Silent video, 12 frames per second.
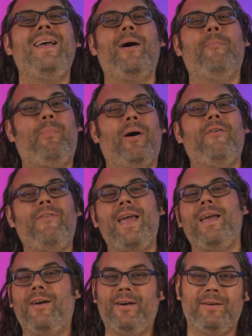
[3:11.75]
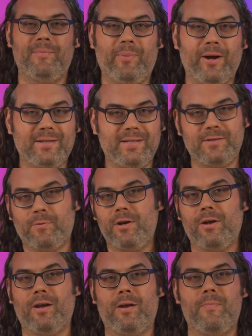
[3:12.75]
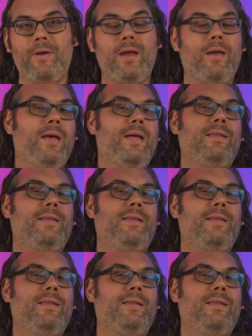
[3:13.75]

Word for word: above eight hundred bucks is where you're going to be.